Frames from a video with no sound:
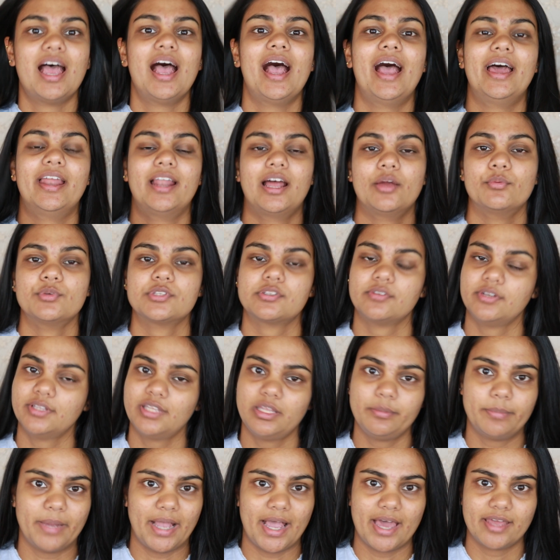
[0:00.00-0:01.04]
and I was
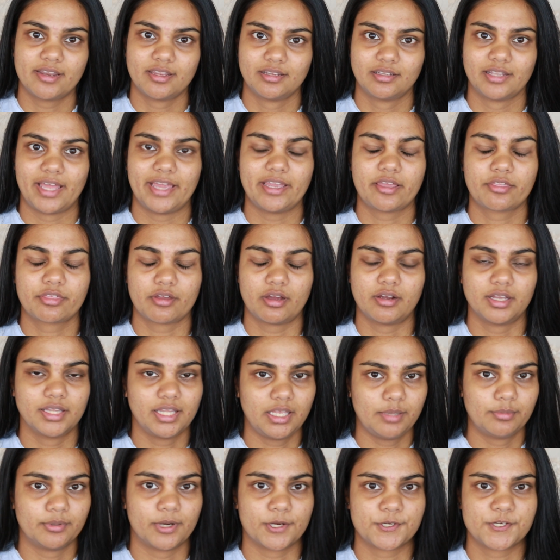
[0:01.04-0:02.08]
really bad at like
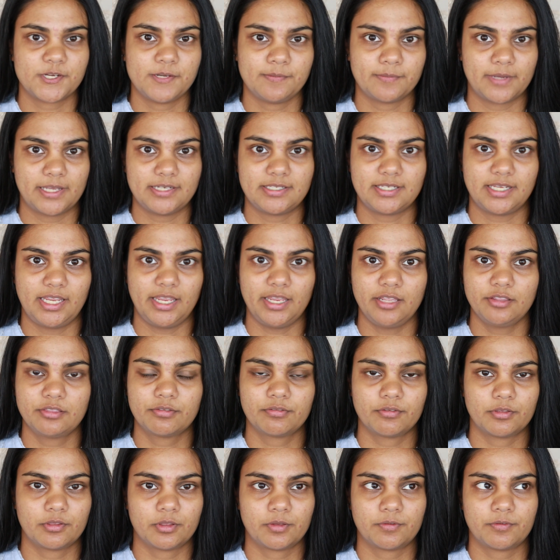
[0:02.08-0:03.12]
thoroughly brushing my
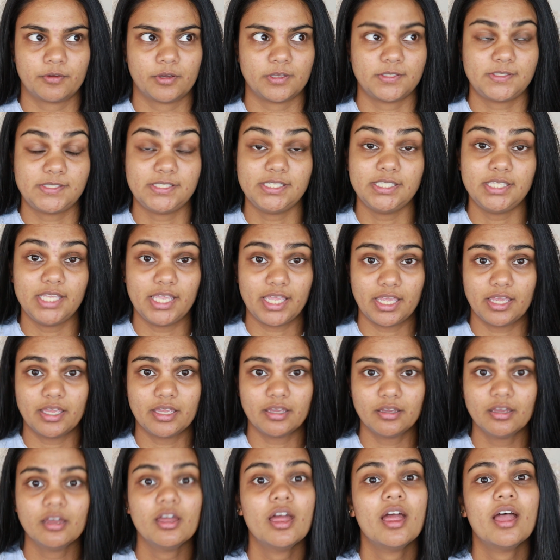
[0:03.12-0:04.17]
teeth for the first
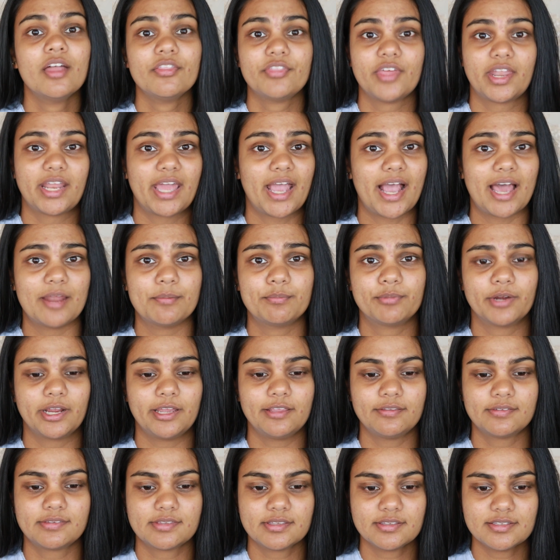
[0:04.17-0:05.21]
year that I had
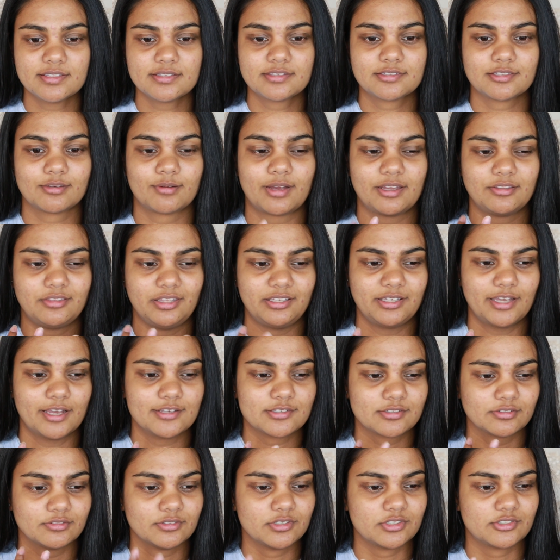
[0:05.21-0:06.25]
braces, so I think
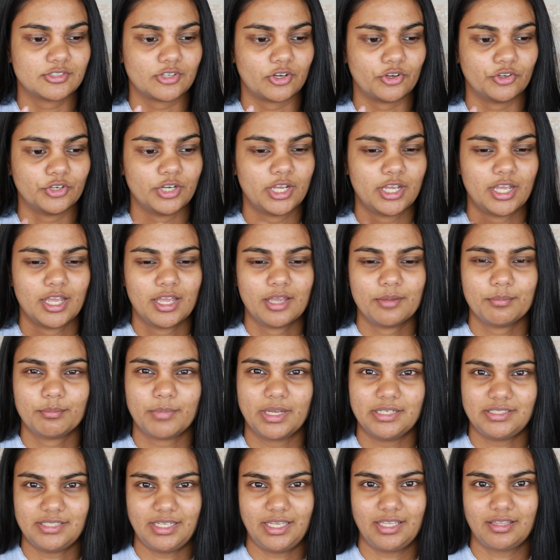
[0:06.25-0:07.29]
as a result
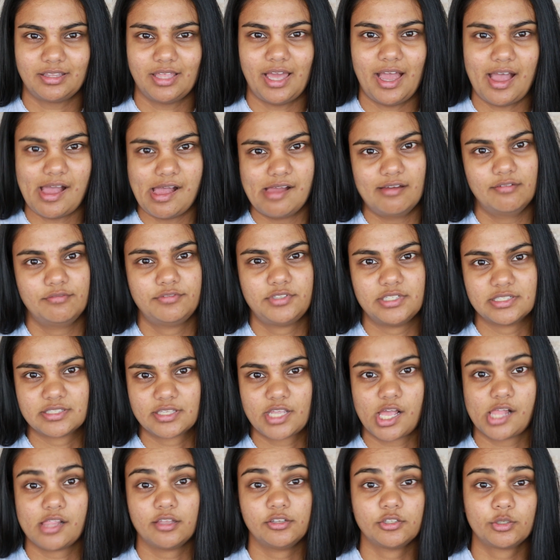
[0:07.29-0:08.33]
my teeth have
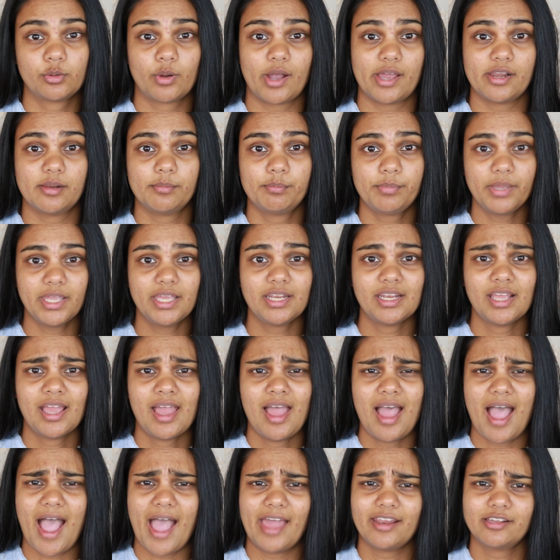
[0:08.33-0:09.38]
discolored quite a bit.
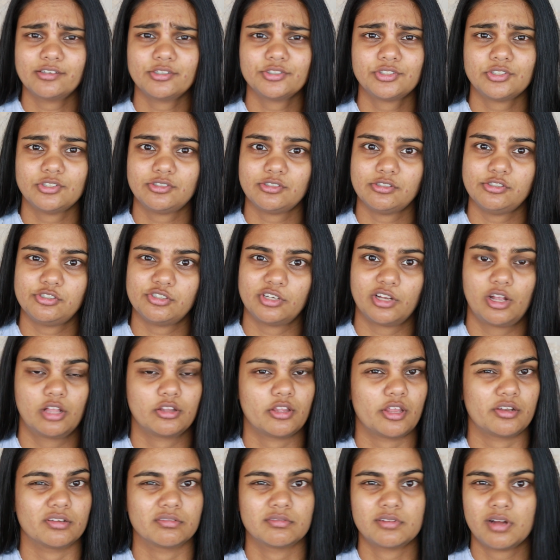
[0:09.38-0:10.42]
And I also do drink a
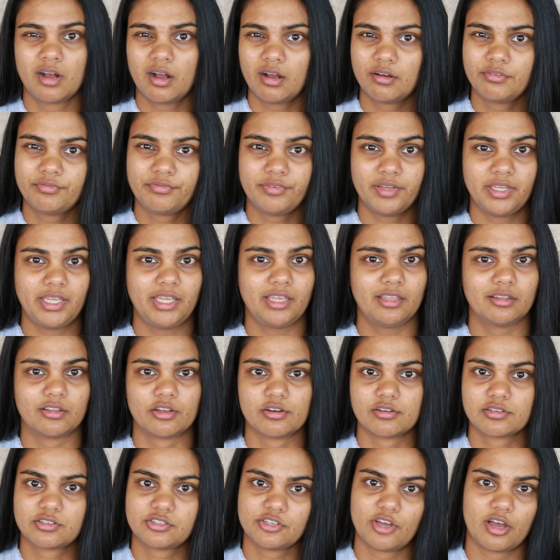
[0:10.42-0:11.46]
lot of coffee, a
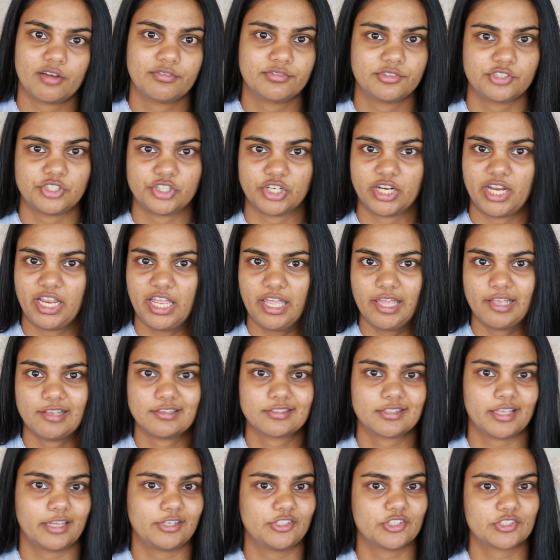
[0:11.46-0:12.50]
lot of soft
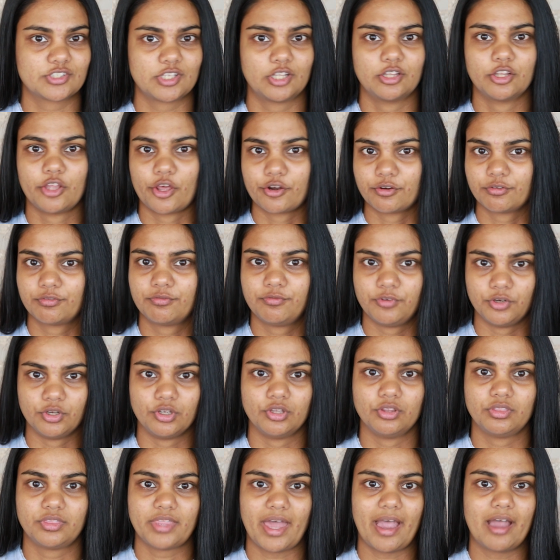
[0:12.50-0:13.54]
drinks, like just a lot of
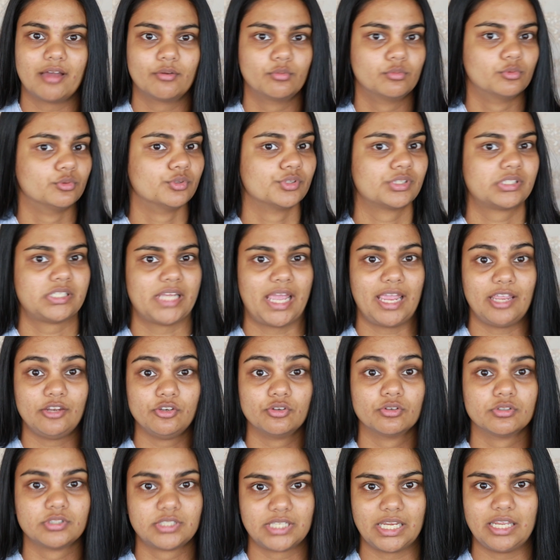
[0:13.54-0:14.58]
food that will
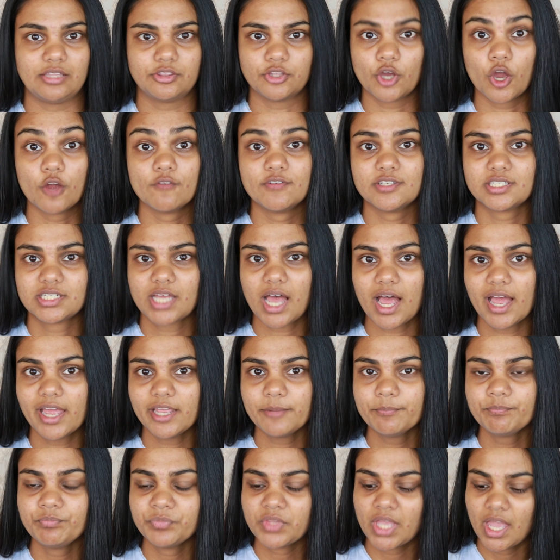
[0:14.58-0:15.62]
stain your teeth over
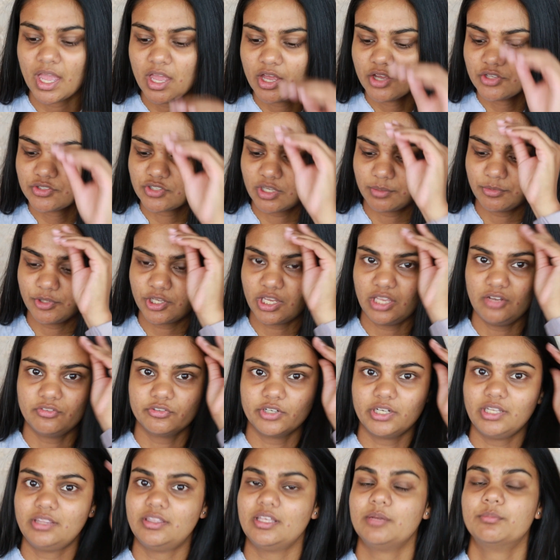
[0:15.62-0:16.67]
time. So I'm looking
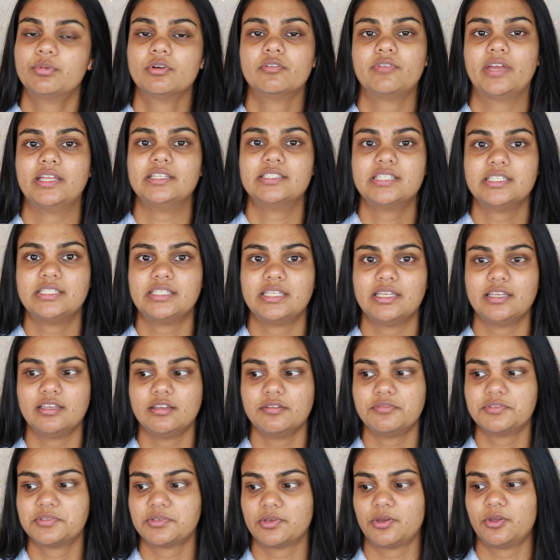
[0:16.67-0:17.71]
for anything
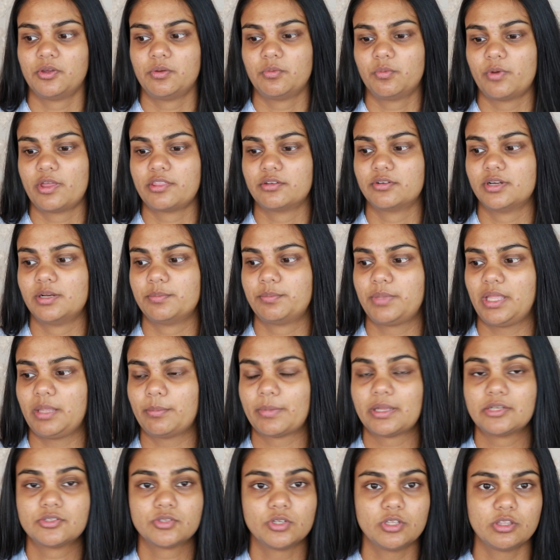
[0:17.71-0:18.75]
preventative, so whether it be
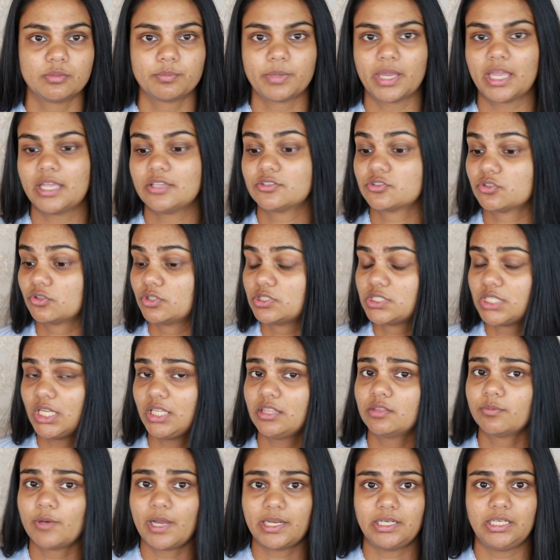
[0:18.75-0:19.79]
my toothpaste or a
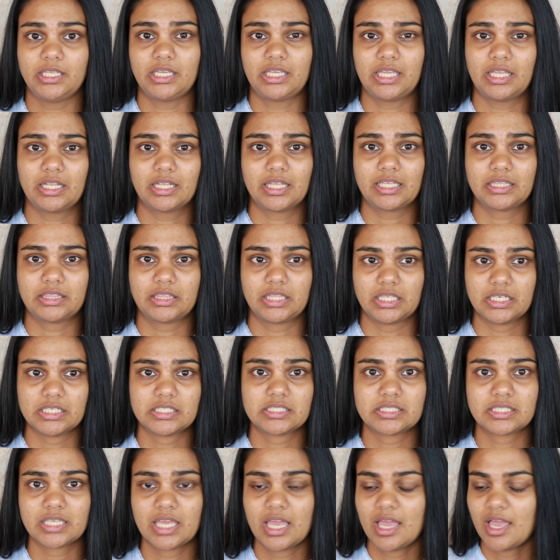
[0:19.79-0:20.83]
teeth whitening kit like
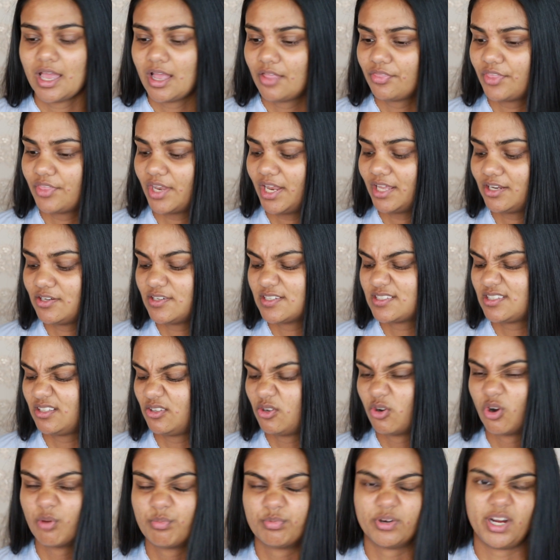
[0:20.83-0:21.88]
this that I can just
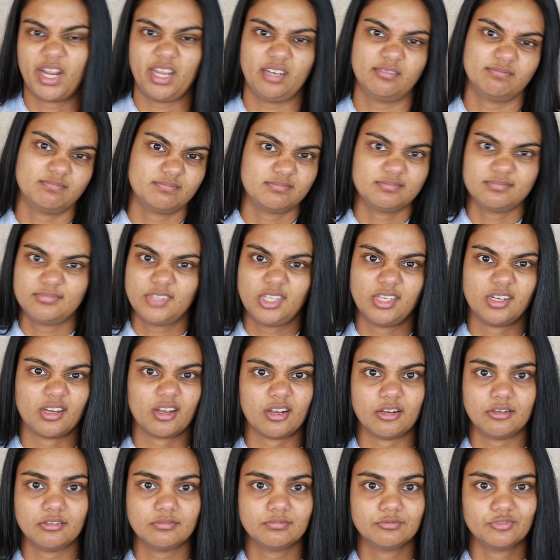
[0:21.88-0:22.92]
incorporate,
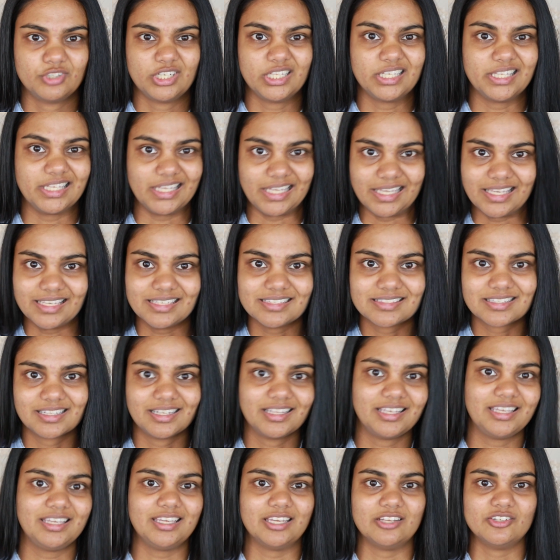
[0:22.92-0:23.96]
really
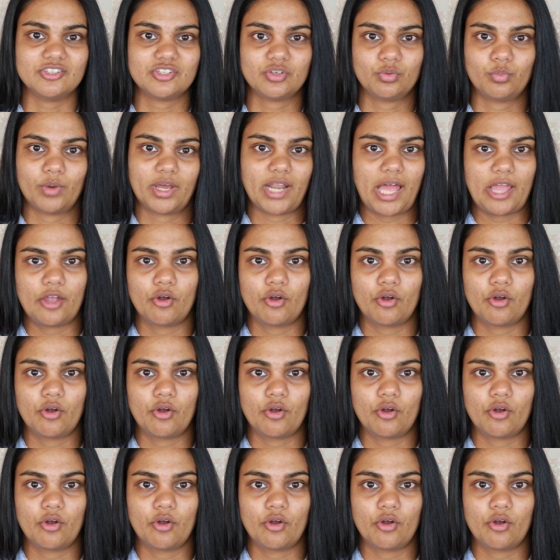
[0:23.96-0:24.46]
easily into what